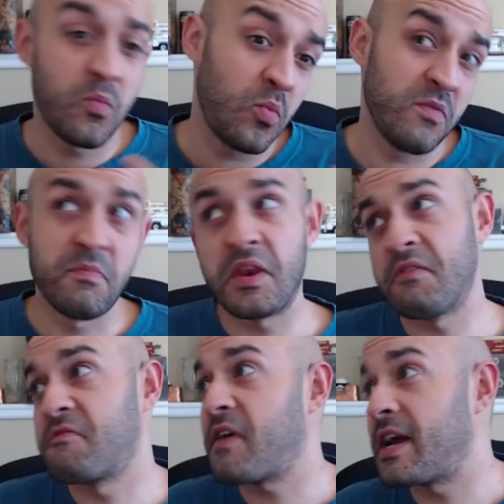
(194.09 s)
We've been
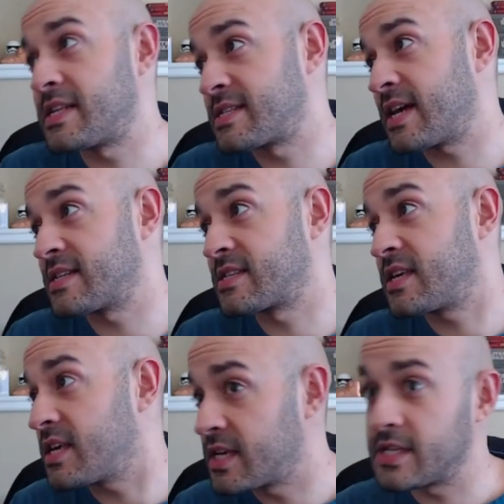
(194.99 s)
in fights as
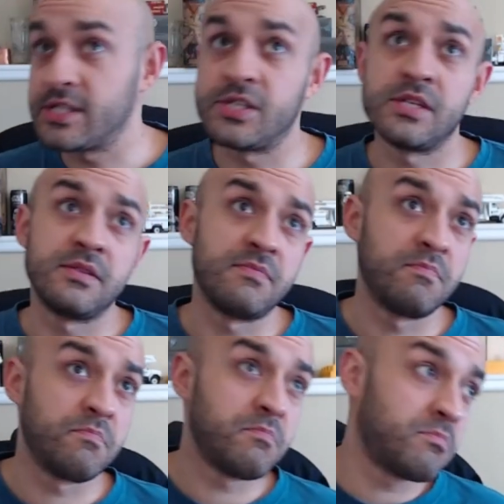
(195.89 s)
kids
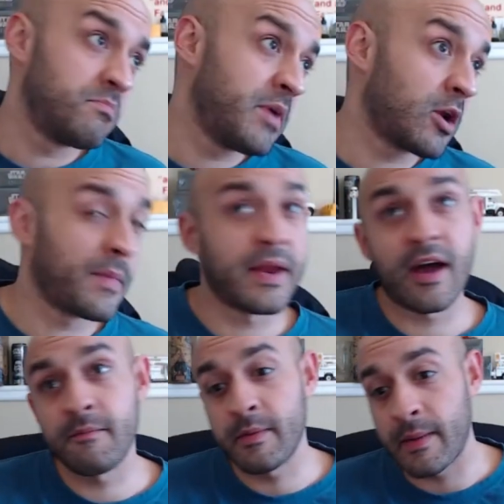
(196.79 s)
and may or may
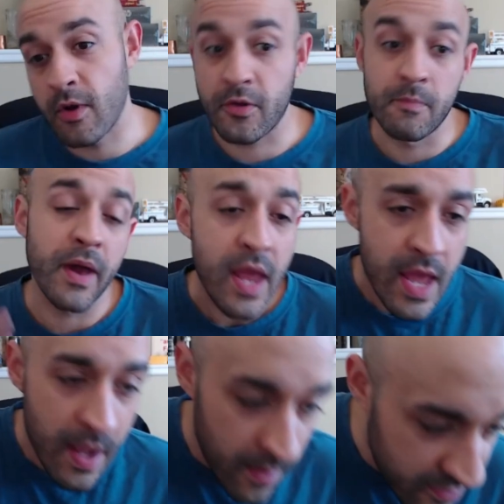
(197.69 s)
not have been my brother, but
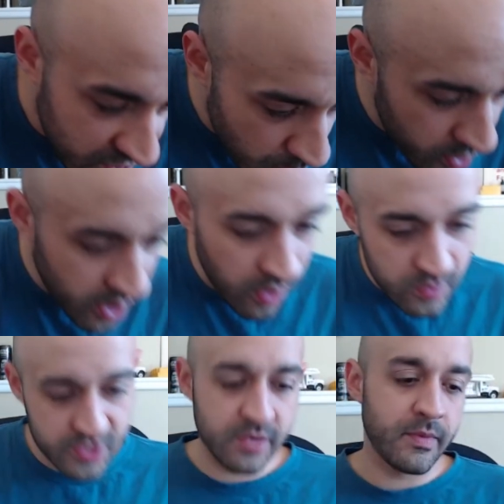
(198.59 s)
someone
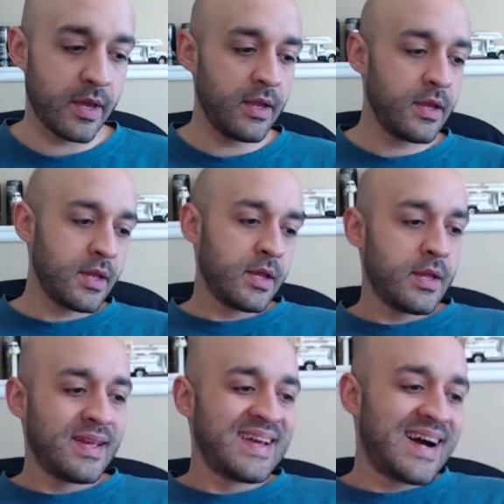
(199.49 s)
close to me
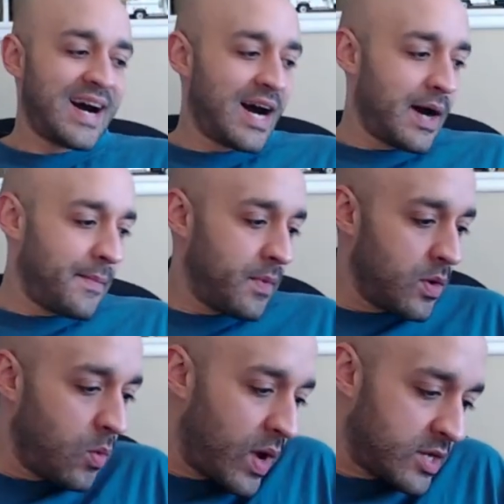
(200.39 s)

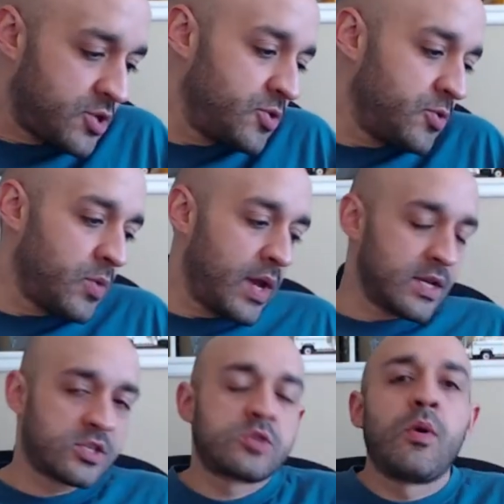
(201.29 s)
went to
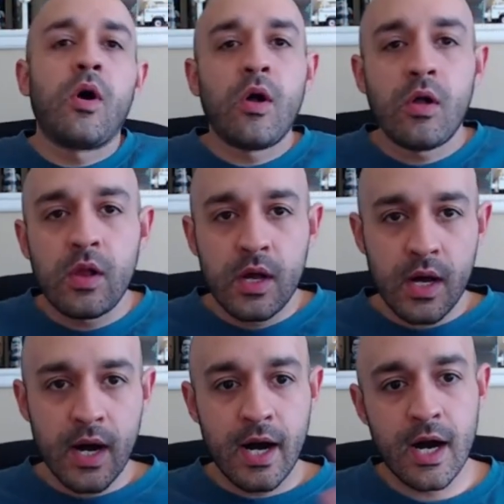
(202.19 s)
a small
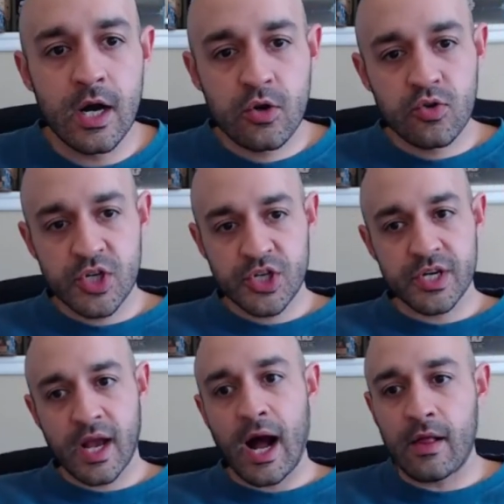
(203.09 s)

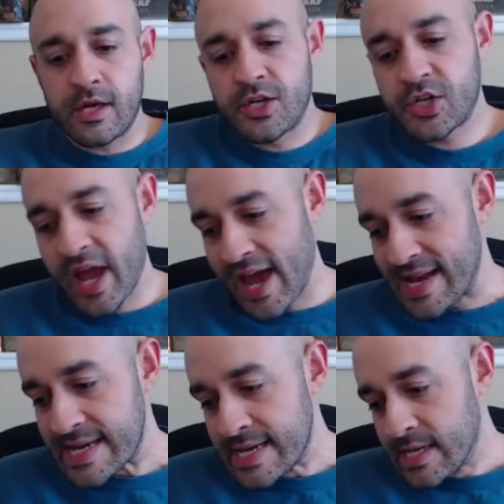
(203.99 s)
Christian college, and